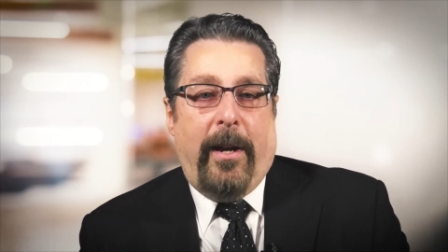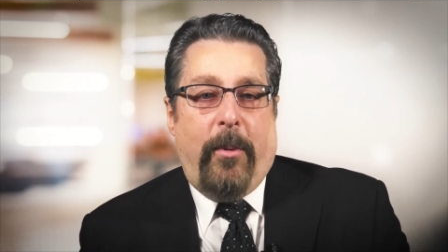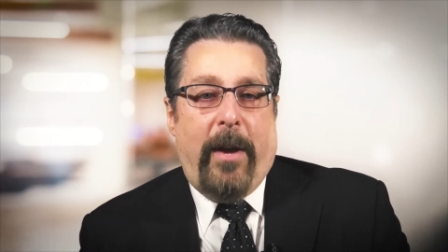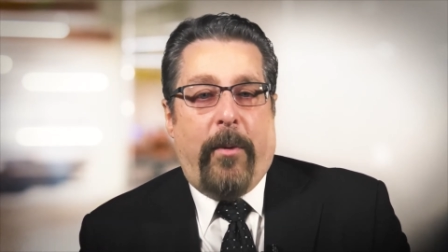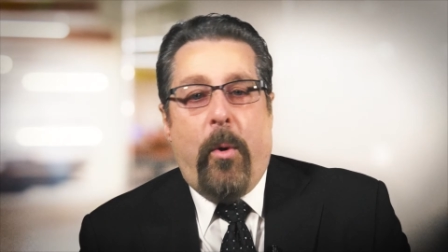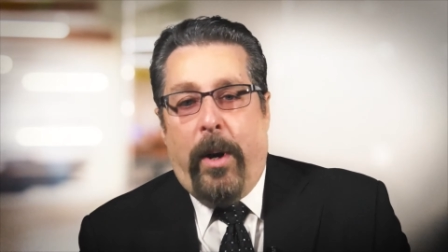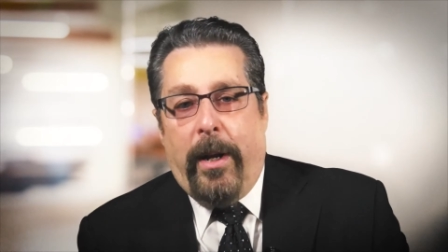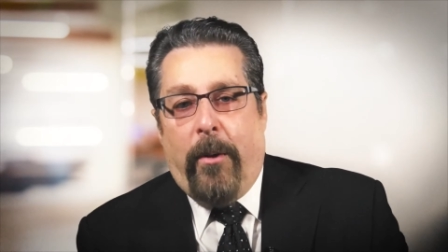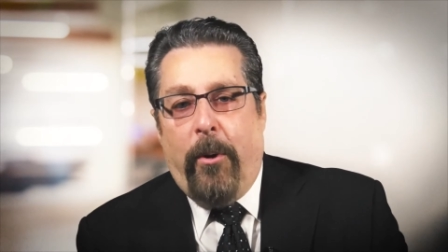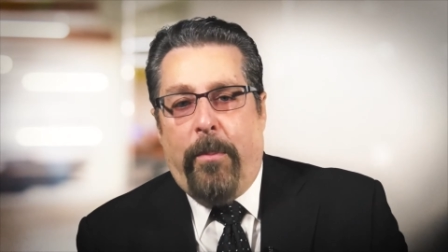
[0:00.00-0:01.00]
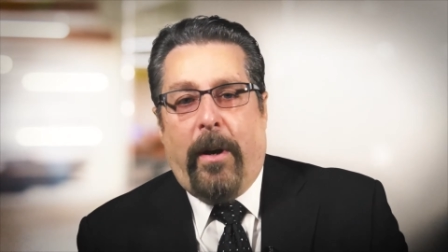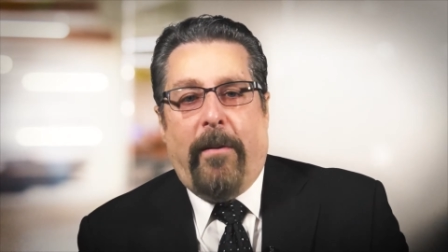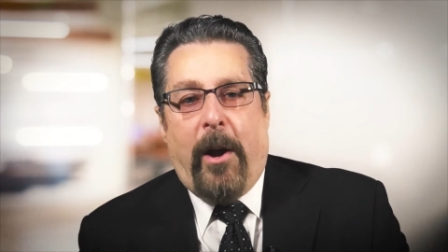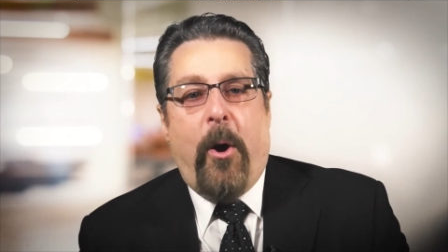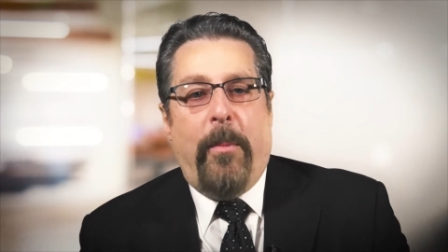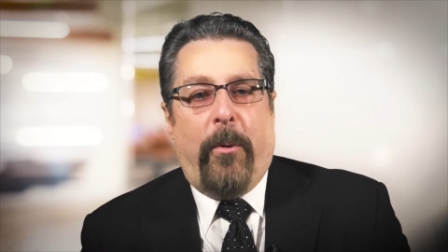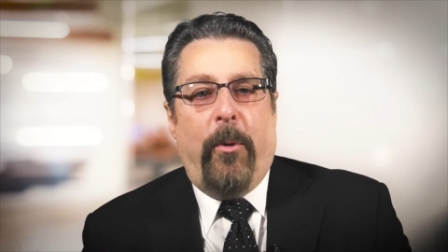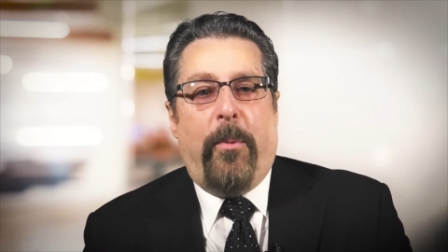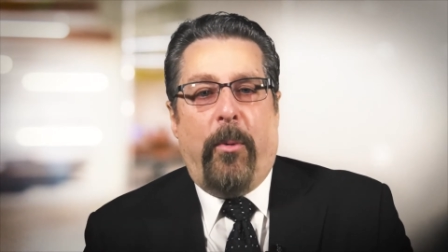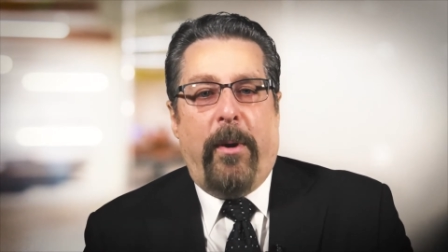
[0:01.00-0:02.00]
we have a cornea group, a glaucoma
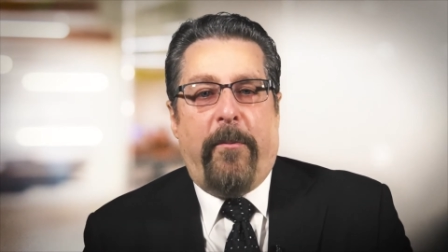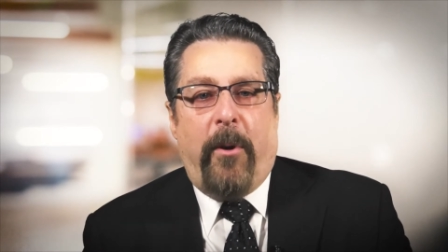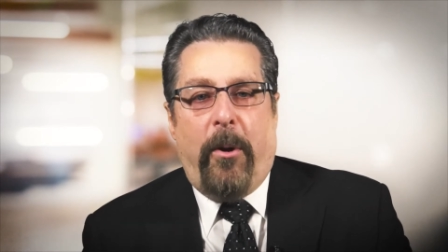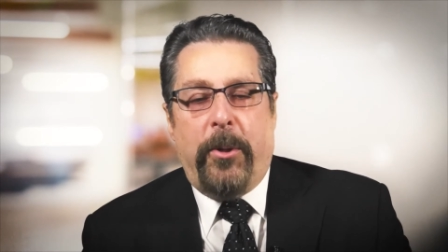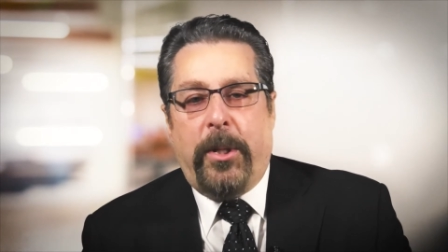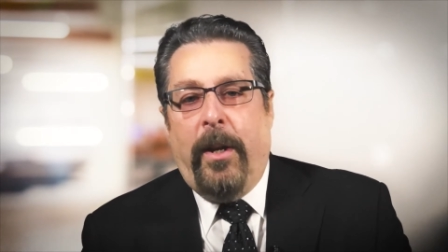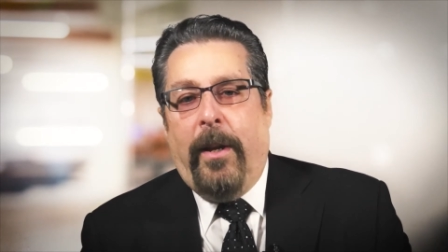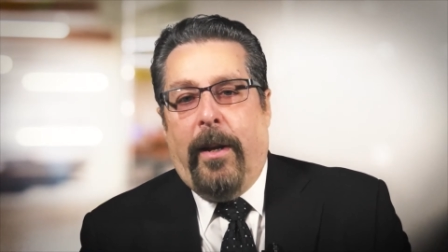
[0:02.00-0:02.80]
group who refers.